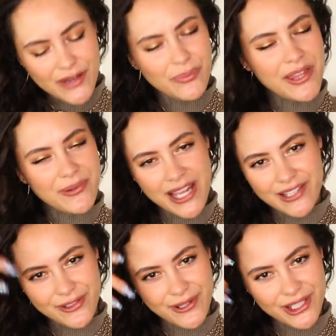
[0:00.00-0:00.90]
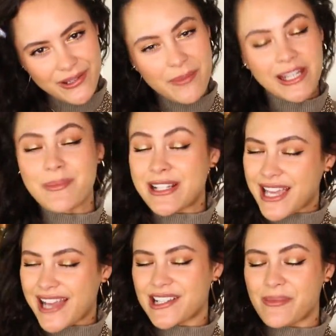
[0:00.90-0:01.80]
By the way, if you are new here, my name is
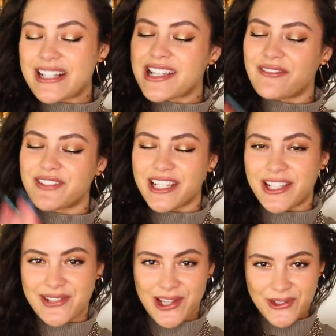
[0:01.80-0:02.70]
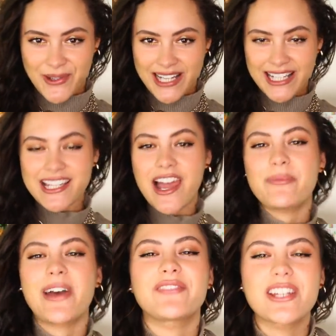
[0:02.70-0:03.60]
Cassie. I'm a self-diagnosed luxury addict. I've
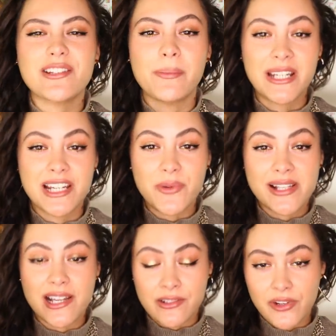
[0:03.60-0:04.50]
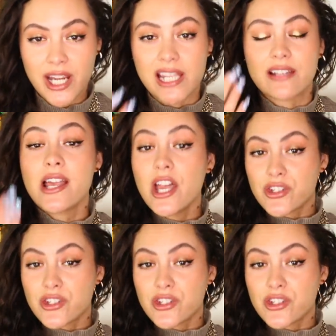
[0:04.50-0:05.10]
got videos on Mondays, Wednesdays, and Fridays.